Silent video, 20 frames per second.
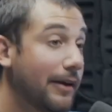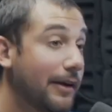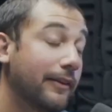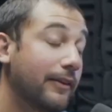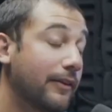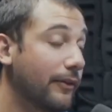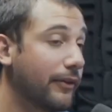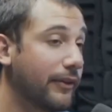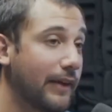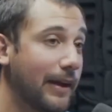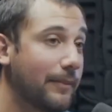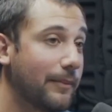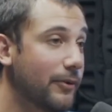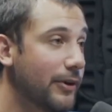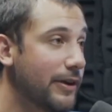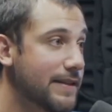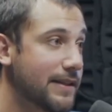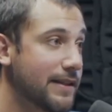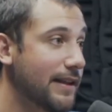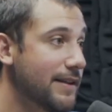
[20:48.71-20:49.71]
It's the same
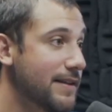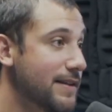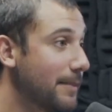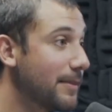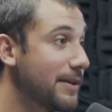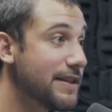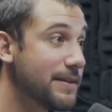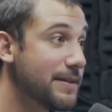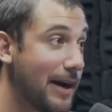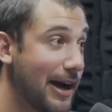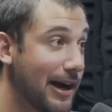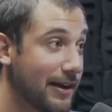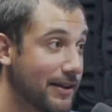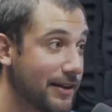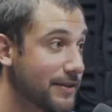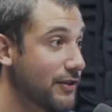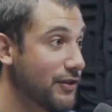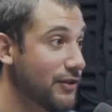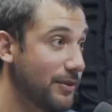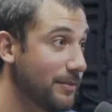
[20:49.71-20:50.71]
reason that if somebody smiles
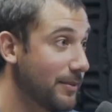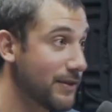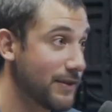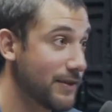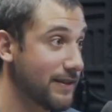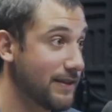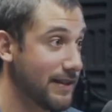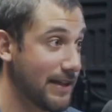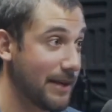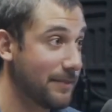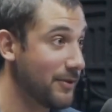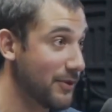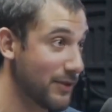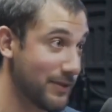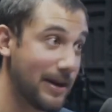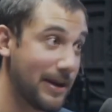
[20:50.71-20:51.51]
at you, most of the time you'll smile